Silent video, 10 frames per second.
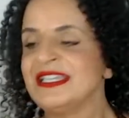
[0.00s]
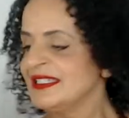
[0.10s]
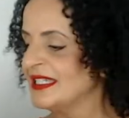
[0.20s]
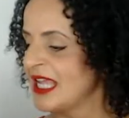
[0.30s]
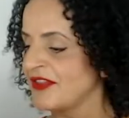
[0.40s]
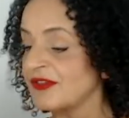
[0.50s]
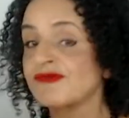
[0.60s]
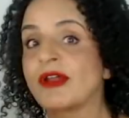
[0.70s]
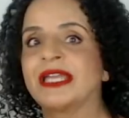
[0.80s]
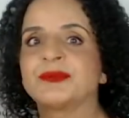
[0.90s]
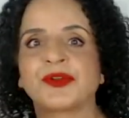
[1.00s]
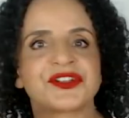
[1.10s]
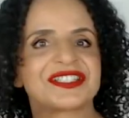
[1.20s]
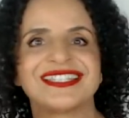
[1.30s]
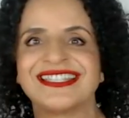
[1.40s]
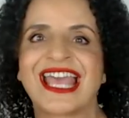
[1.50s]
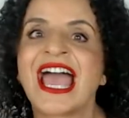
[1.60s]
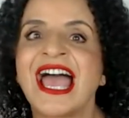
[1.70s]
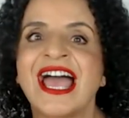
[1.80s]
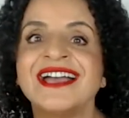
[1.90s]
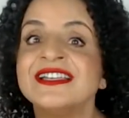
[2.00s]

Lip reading: to get the right products in the hair,